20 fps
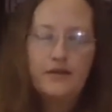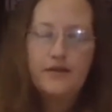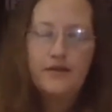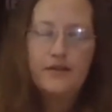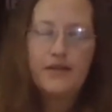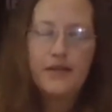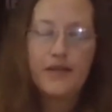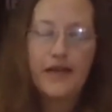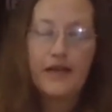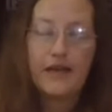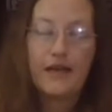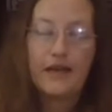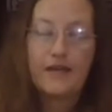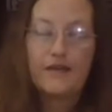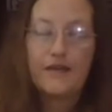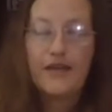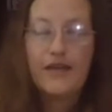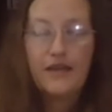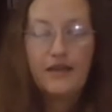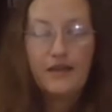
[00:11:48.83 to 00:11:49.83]
they got out
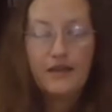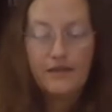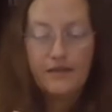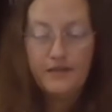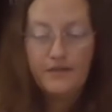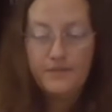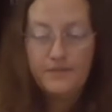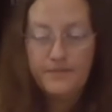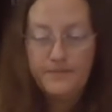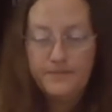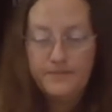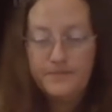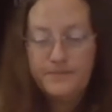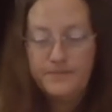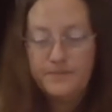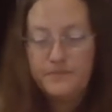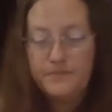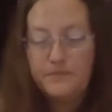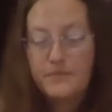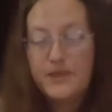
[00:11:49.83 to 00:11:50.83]
again,
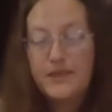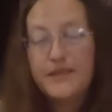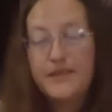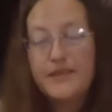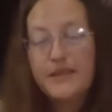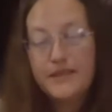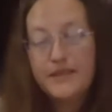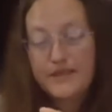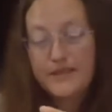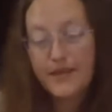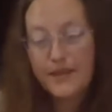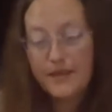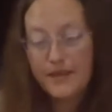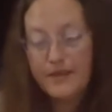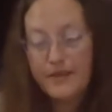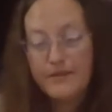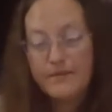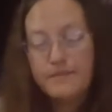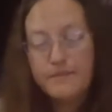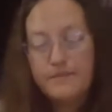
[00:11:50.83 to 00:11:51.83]
but this
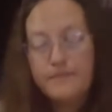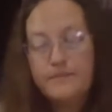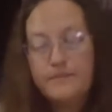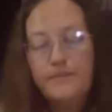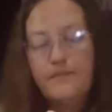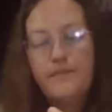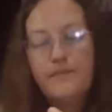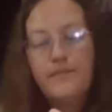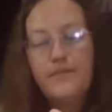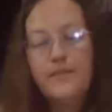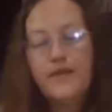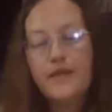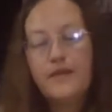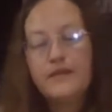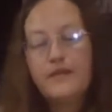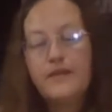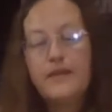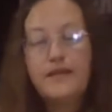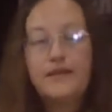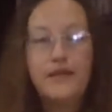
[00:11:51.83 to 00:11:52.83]
time
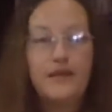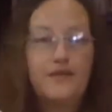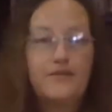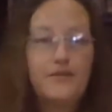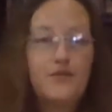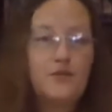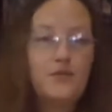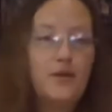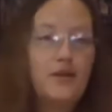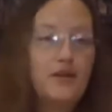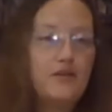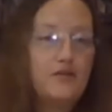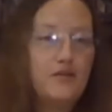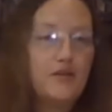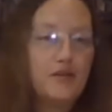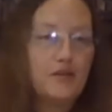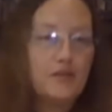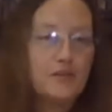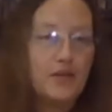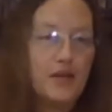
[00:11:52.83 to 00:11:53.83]
they left
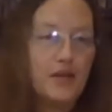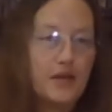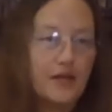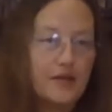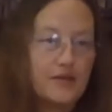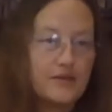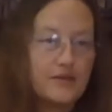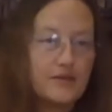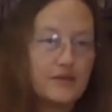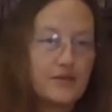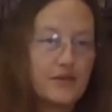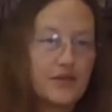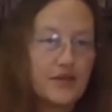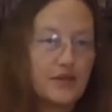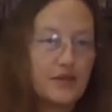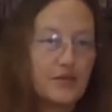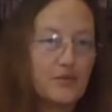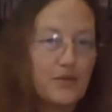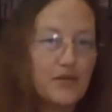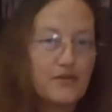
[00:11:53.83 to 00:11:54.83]
Guinevere behind. So I
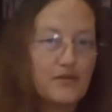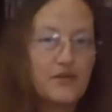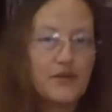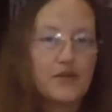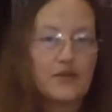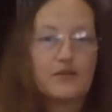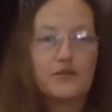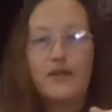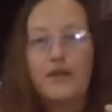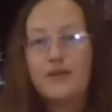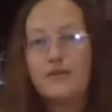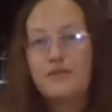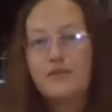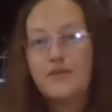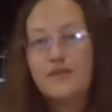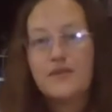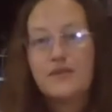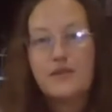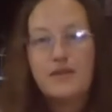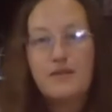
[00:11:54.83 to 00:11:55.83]
think Guinevere
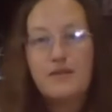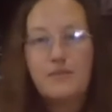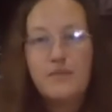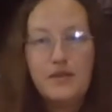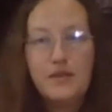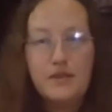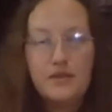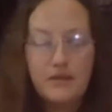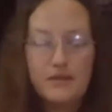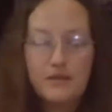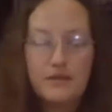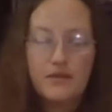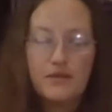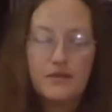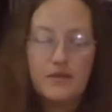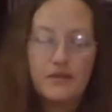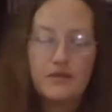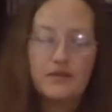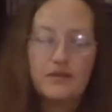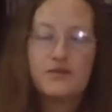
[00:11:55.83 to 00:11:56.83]
was sleeping
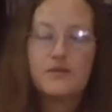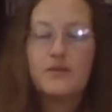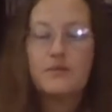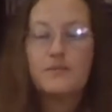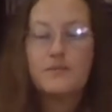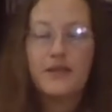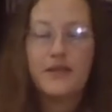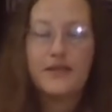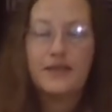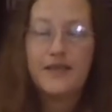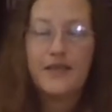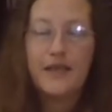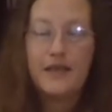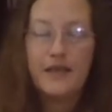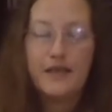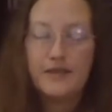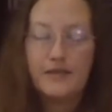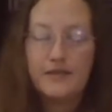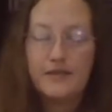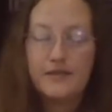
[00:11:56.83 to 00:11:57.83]
or, something like
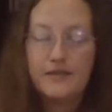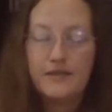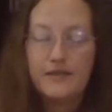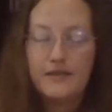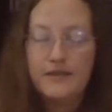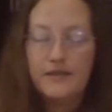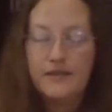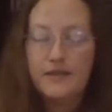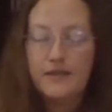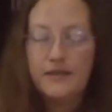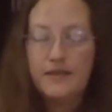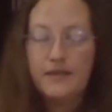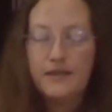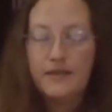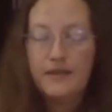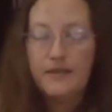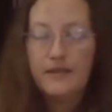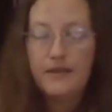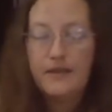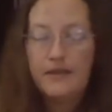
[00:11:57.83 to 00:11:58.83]
that.
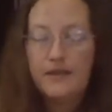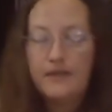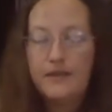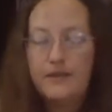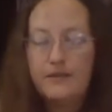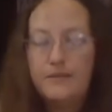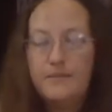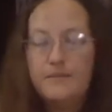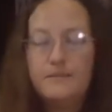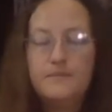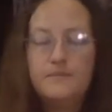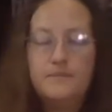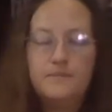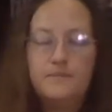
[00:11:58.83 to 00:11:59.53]
And